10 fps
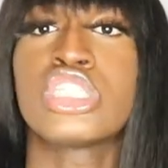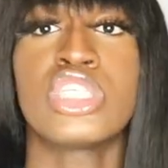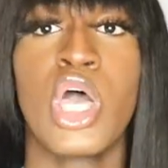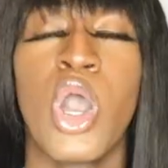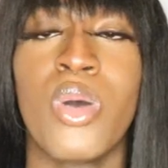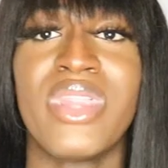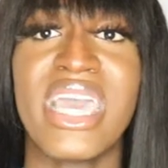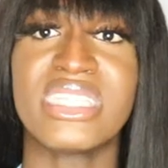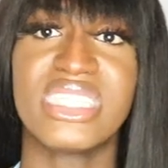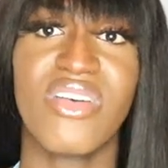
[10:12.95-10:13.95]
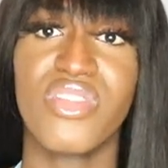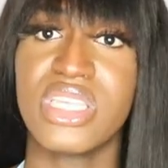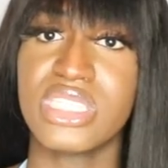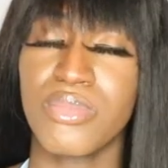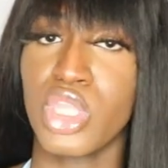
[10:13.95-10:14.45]
so that is
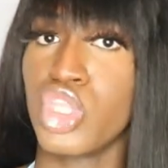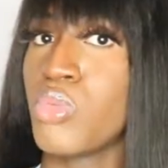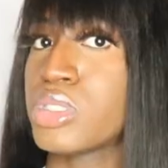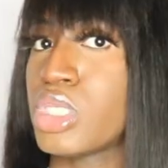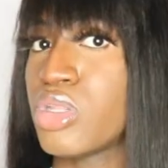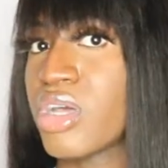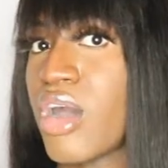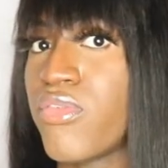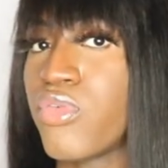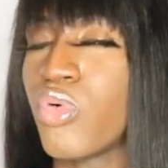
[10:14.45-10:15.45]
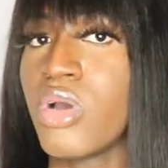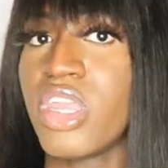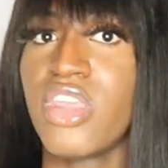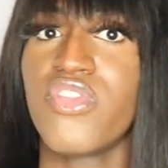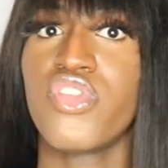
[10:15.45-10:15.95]
definitely something you want to look out for
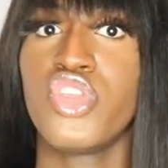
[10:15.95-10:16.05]
if